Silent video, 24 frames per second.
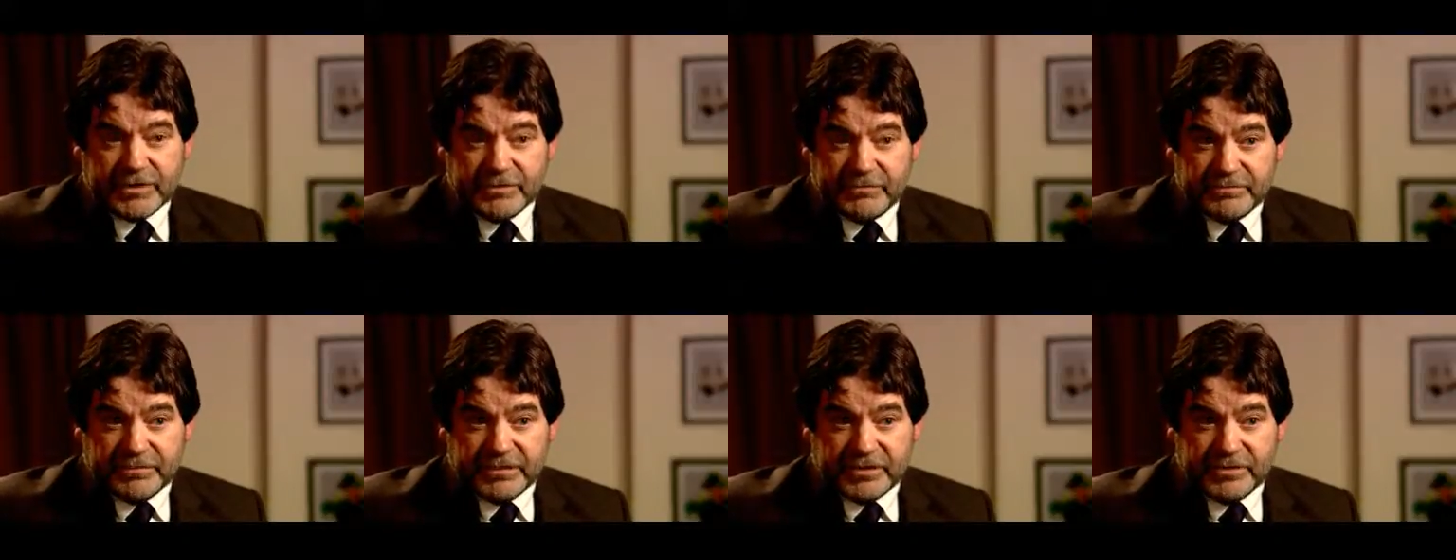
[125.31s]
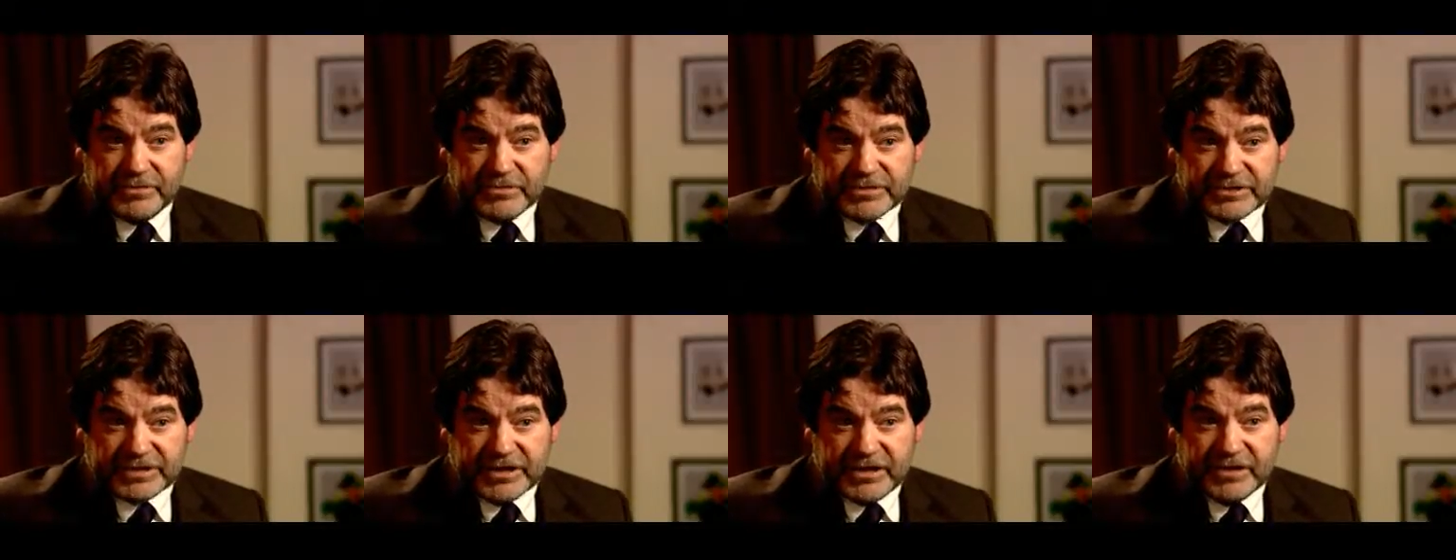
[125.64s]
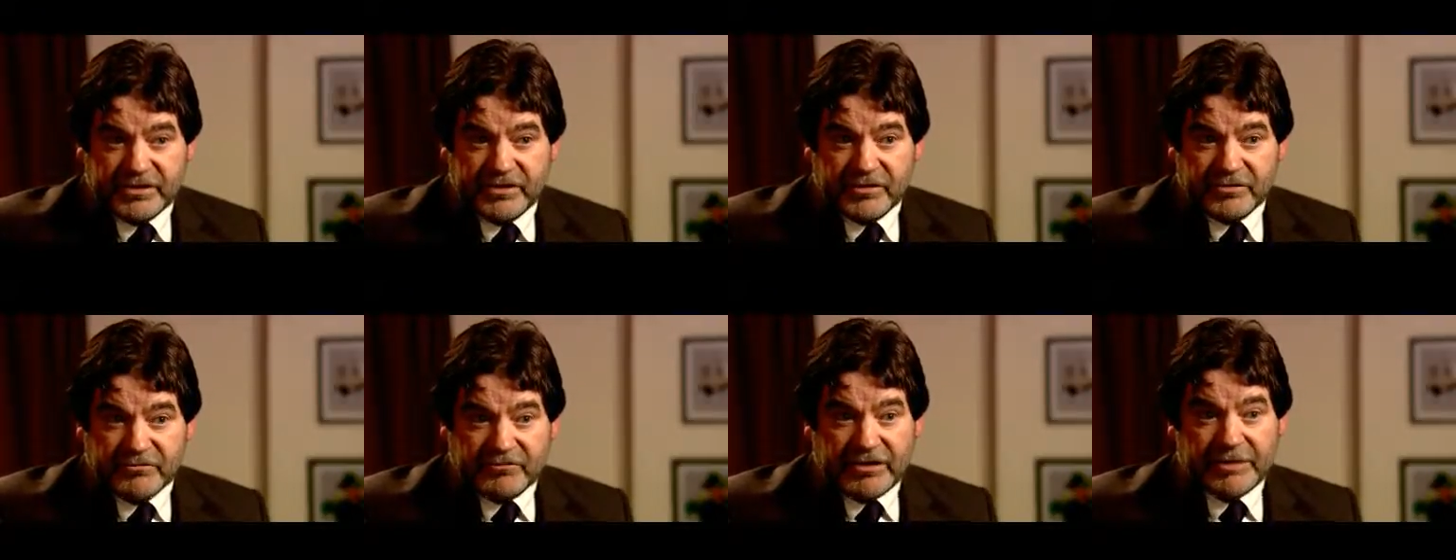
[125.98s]

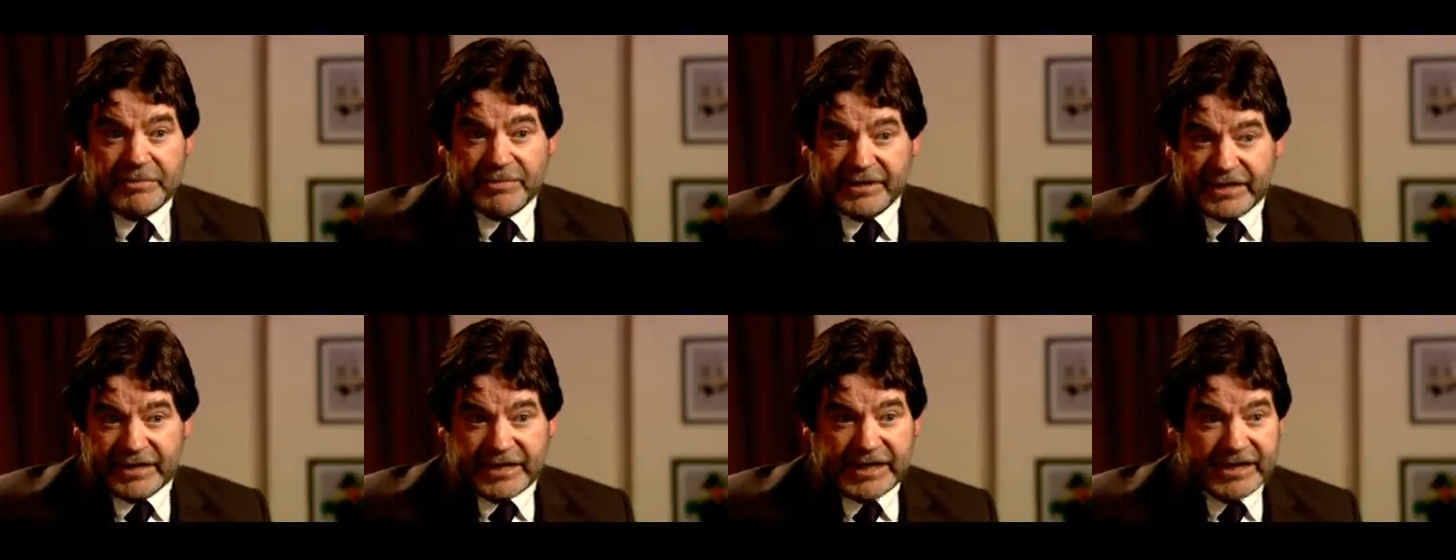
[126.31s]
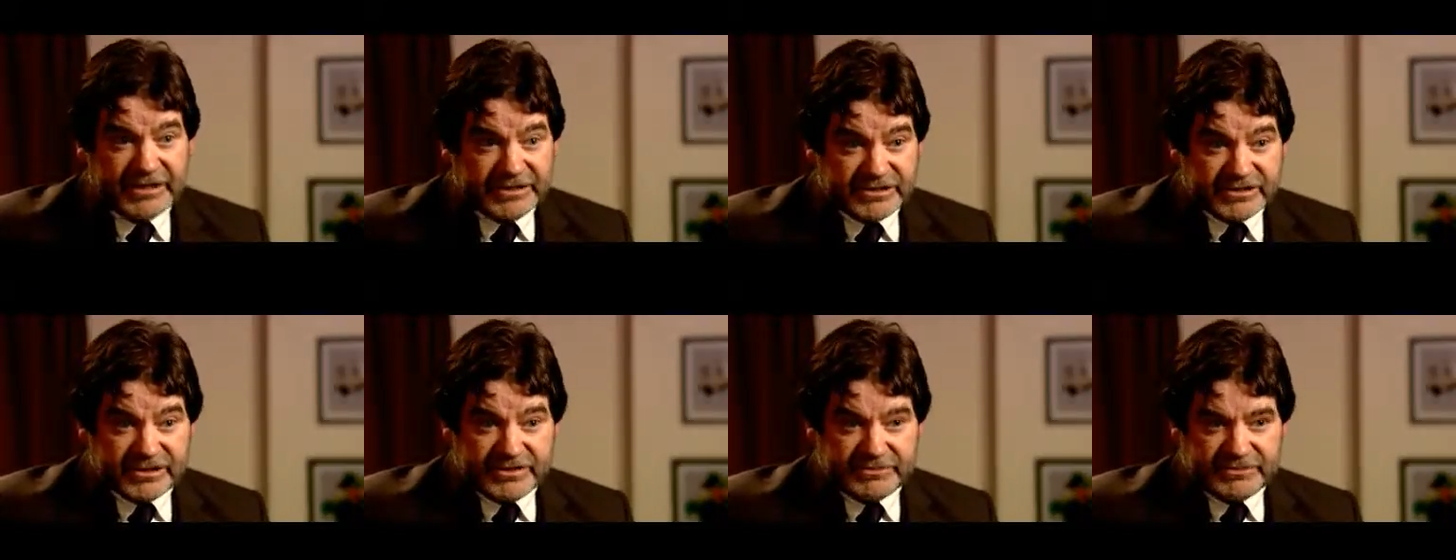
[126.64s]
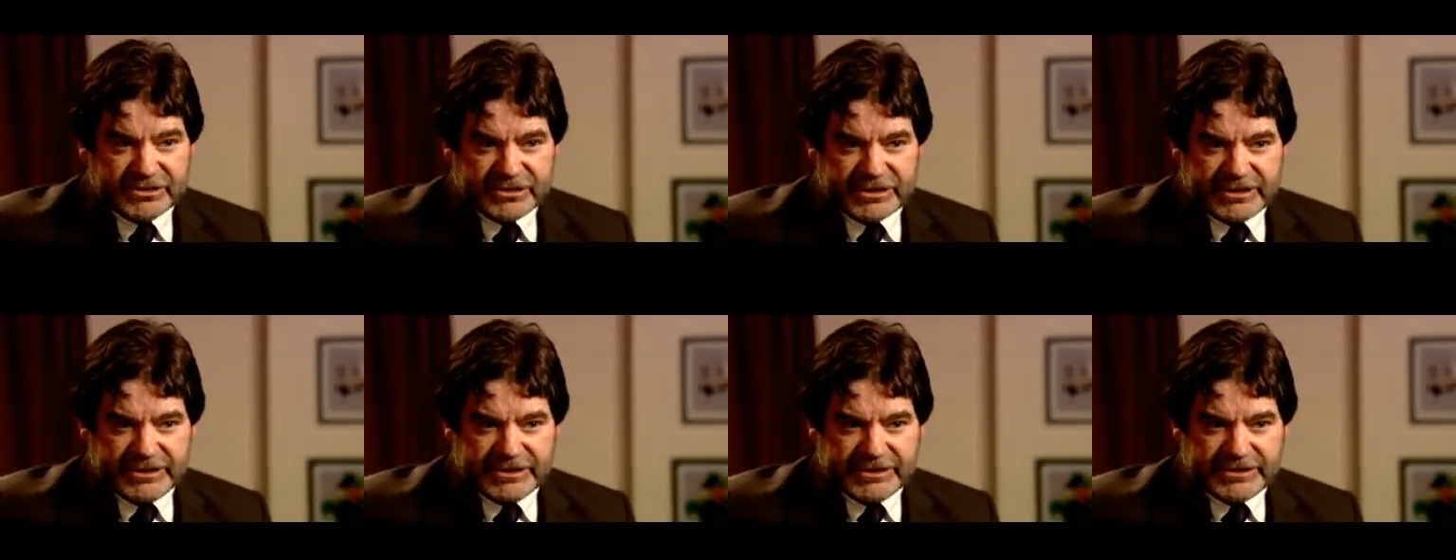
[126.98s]
computer replicates the
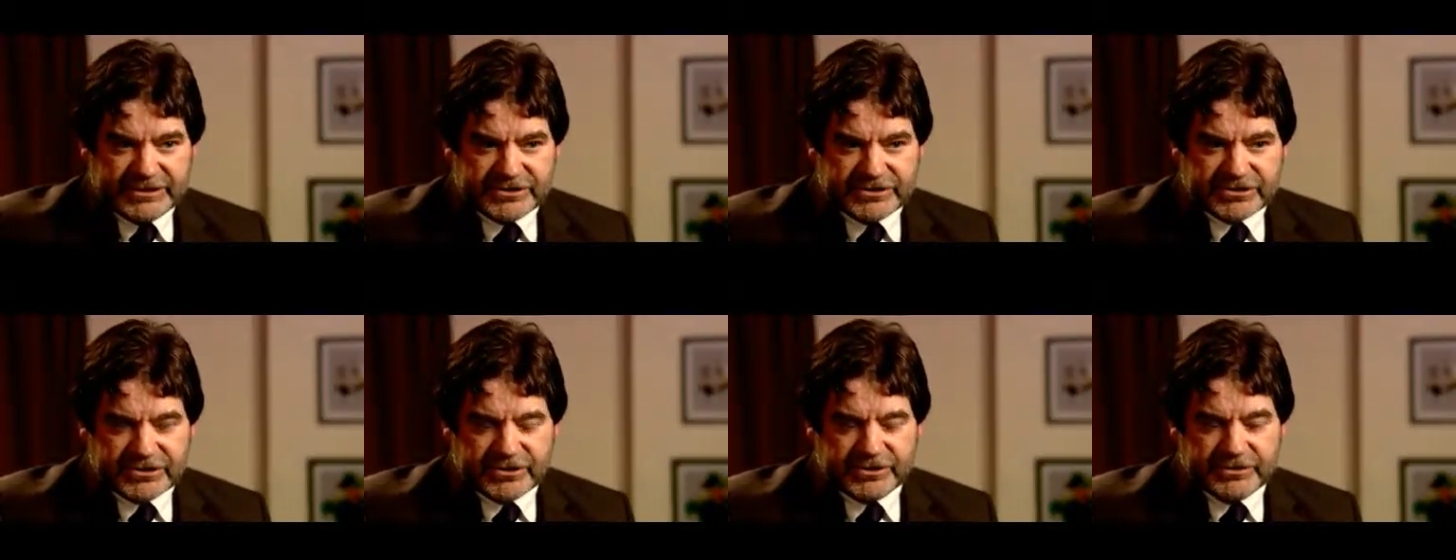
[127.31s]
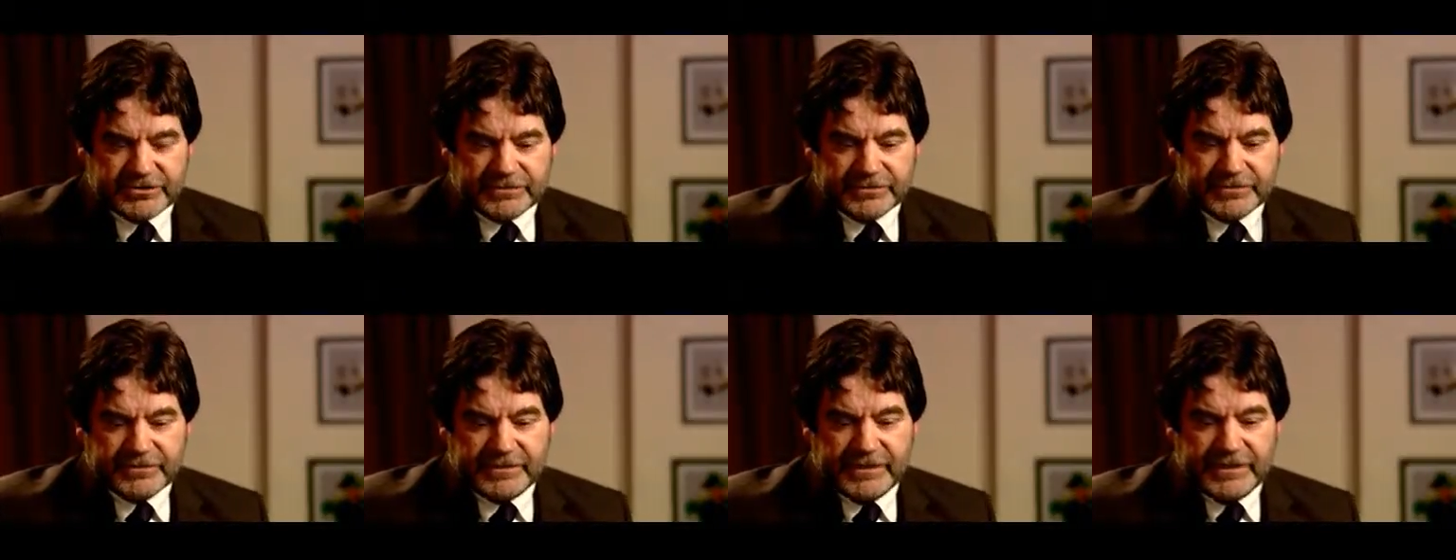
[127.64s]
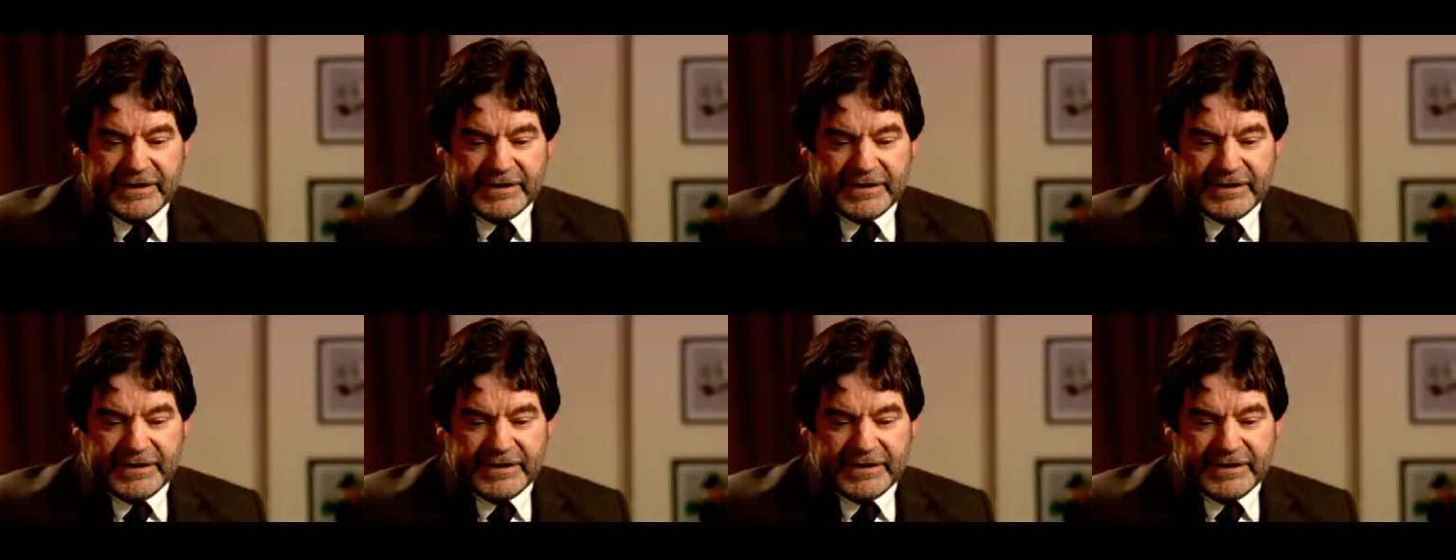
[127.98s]
machine in school.